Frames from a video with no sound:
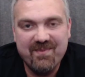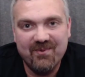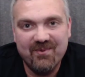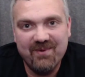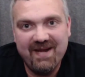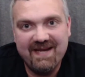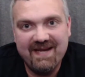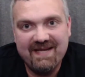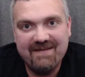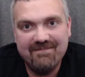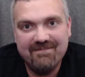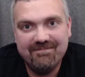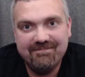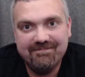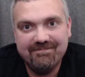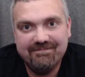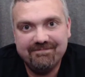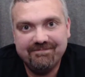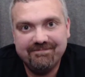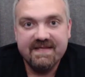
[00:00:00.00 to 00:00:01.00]
paper
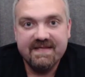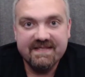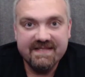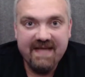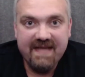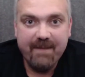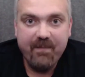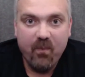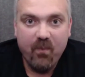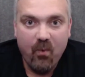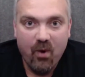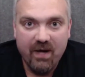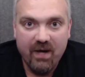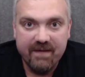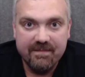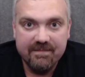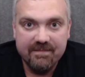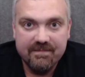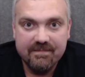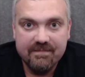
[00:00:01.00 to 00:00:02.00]
ready. Step
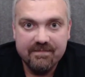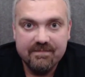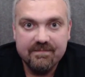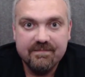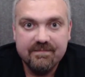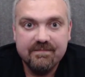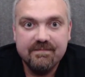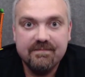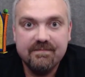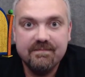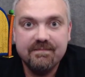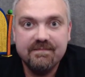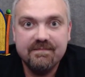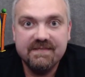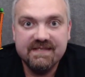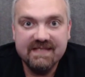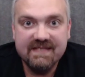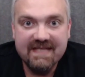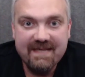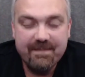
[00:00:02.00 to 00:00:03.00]
one
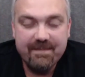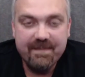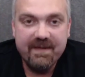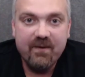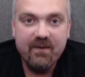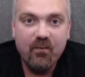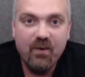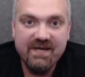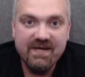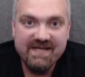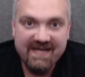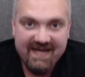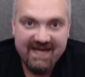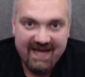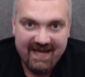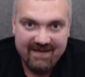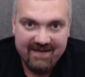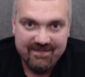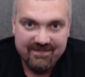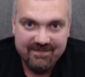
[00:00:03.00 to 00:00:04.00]
Sleep
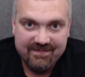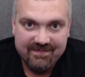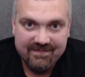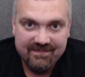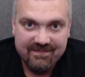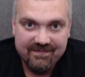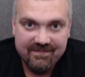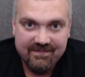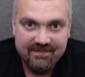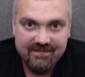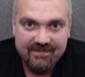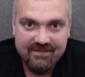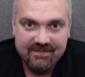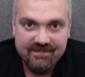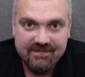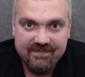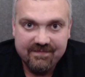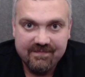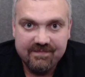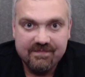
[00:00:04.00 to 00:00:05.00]
when you can.
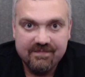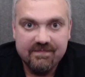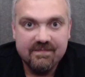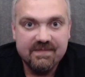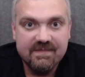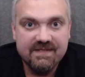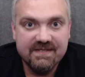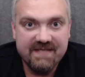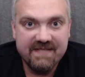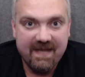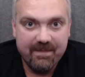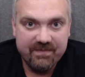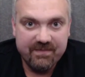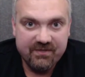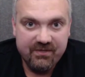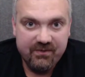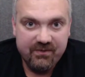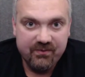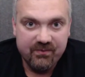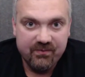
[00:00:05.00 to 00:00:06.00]

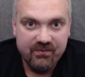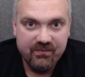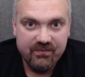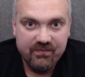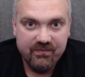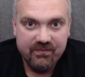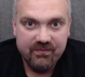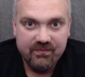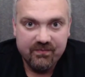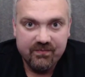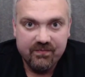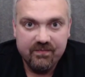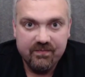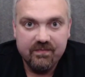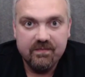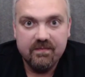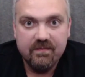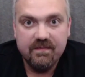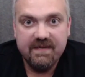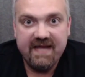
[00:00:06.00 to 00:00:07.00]
Step two,
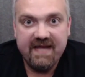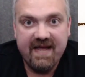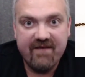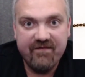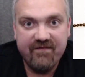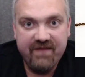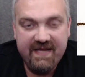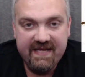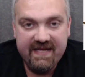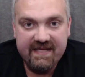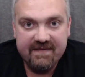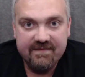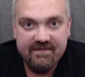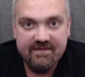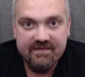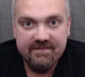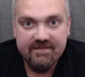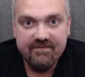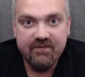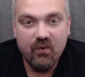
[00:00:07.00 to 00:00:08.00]

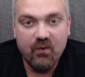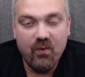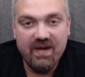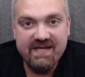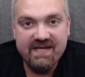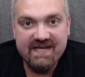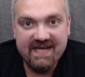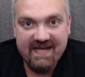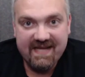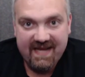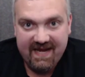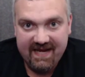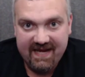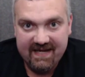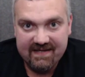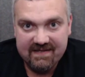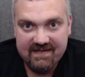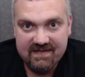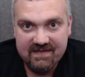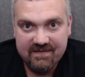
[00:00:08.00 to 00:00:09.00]
caffeine for when you
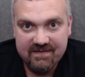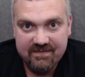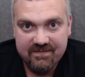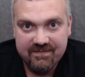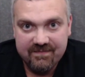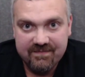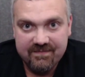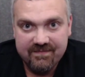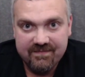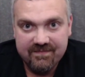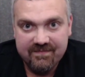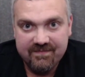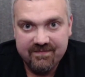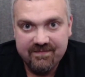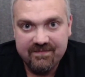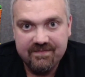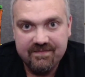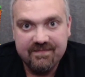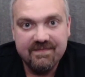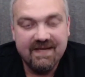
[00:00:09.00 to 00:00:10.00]
can't.
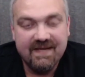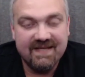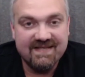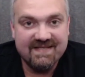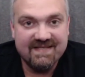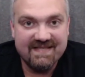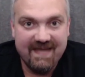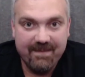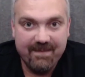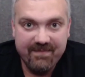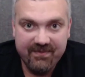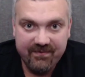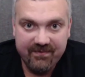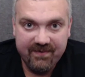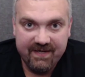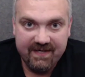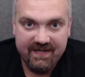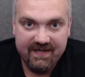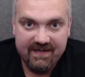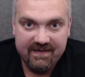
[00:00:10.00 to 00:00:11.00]
And
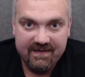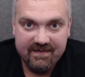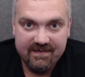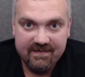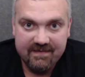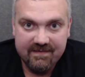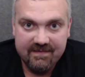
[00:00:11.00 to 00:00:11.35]
step three,